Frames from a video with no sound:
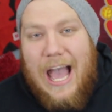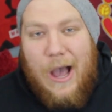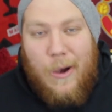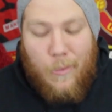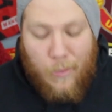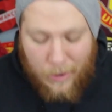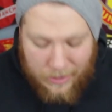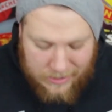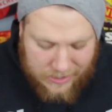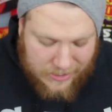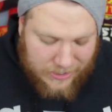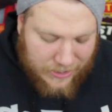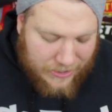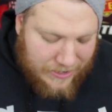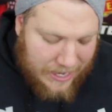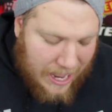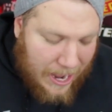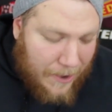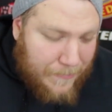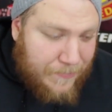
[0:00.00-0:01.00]
wanted.
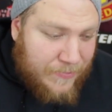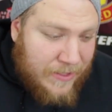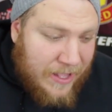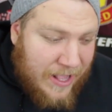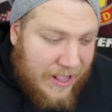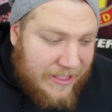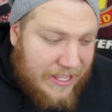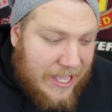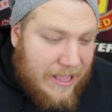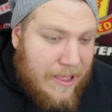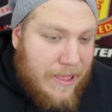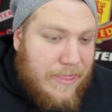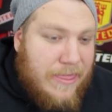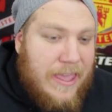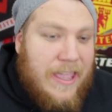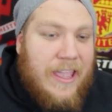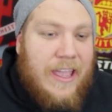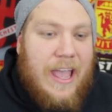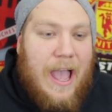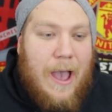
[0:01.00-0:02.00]
Now, the other
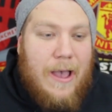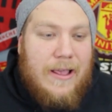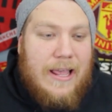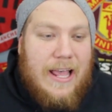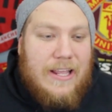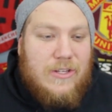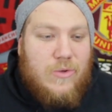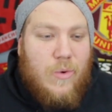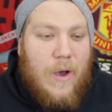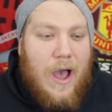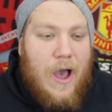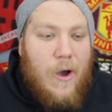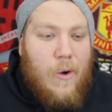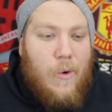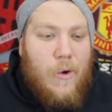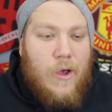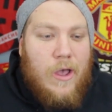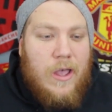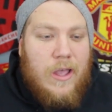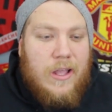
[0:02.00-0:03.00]
thing as well